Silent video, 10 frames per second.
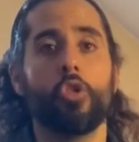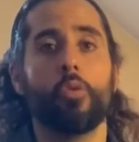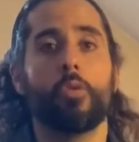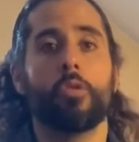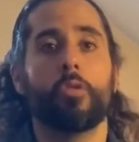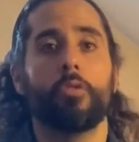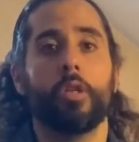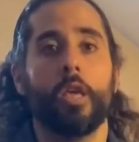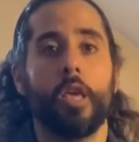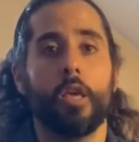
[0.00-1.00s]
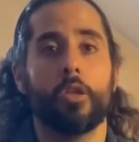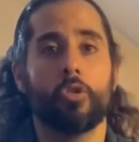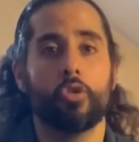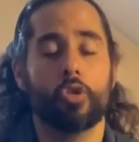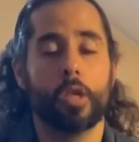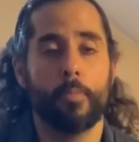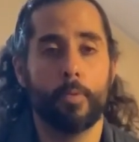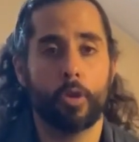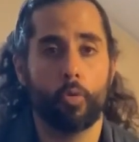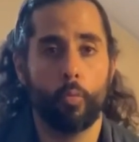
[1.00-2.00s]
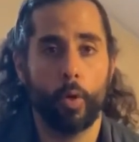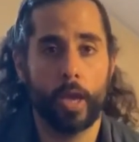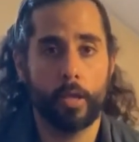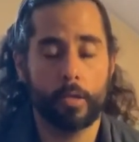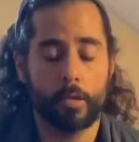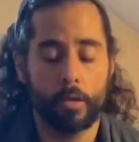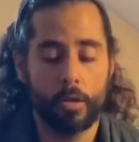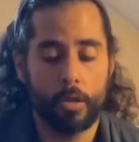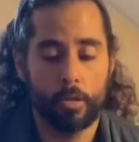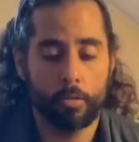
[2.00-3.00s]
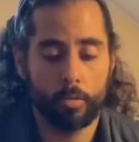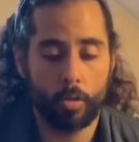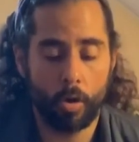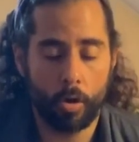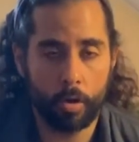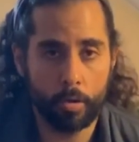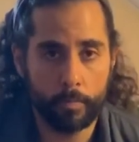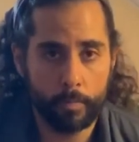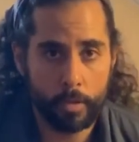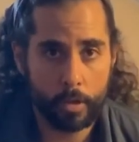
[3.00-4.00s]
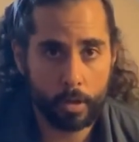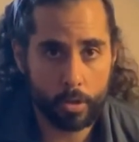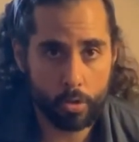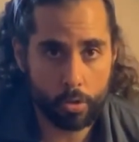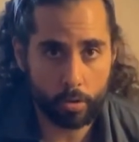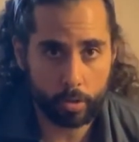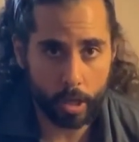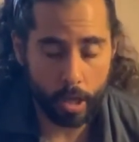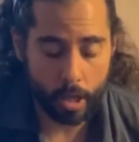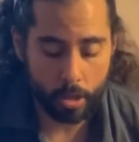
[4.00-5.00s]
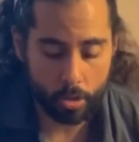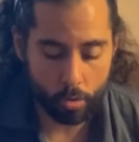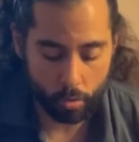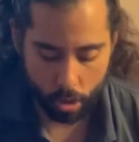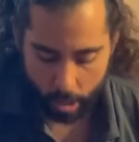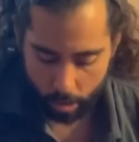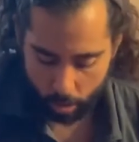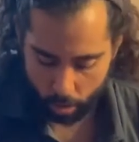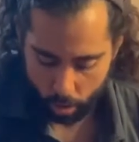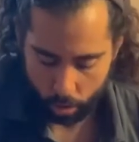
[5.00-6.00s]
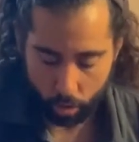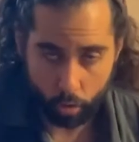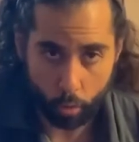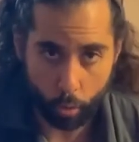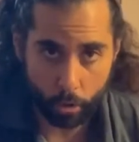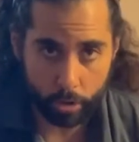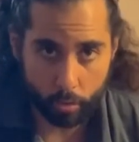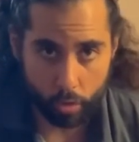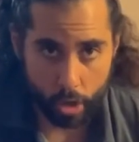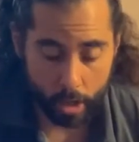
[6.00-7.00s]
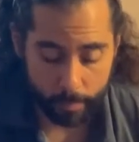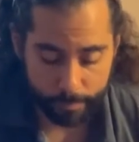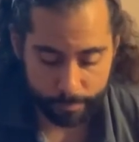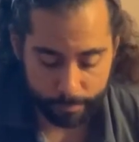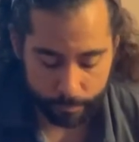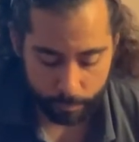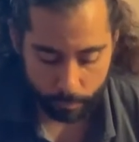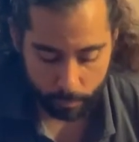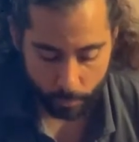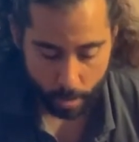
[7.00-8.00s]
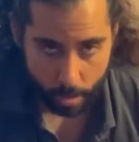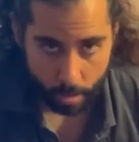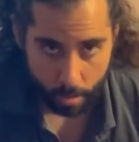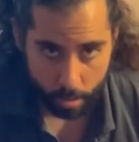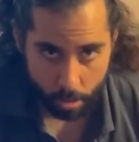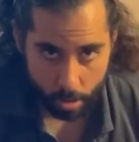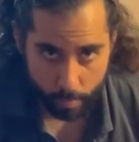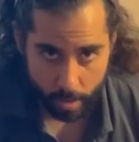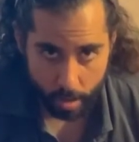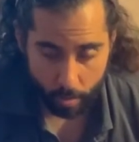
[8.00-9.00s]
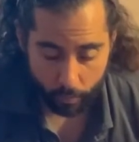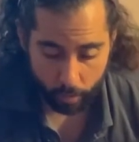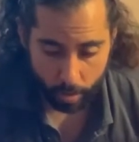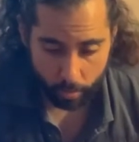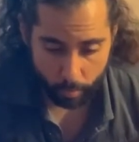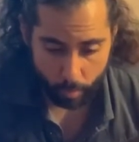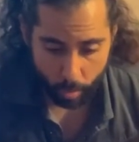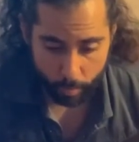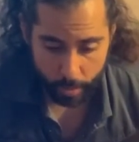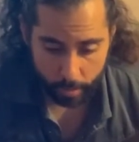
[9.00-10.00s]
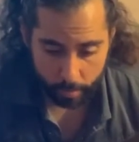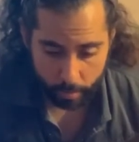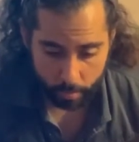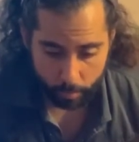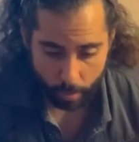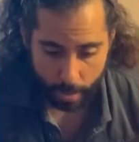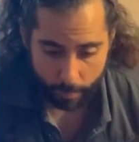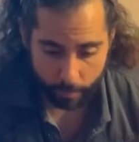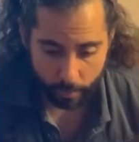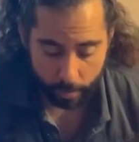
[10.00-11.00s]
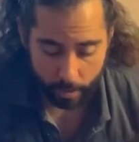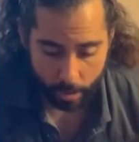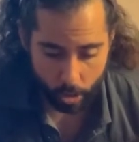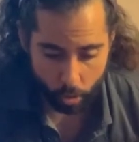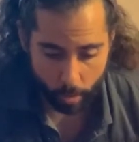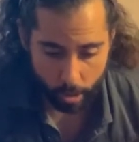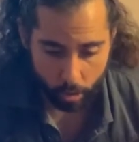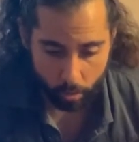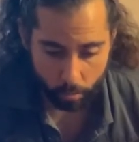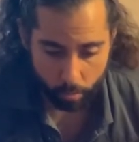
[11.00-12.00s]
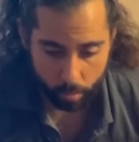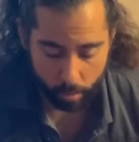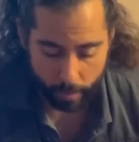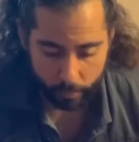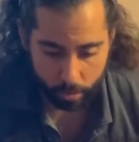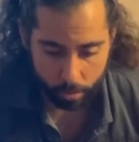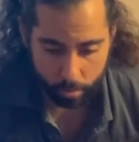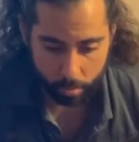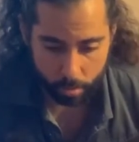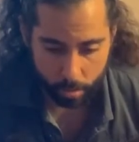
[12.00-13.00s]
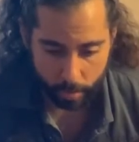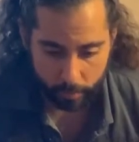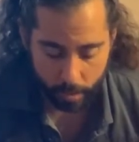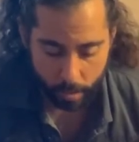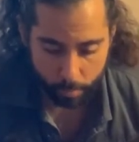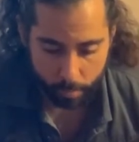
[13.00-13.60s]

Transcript: you can start to hinge, keeping your waist long as you start to hinge your chest toward your shin. Let's just be here for another moment, perhaps feeling that stretch through the left glute, the left hip.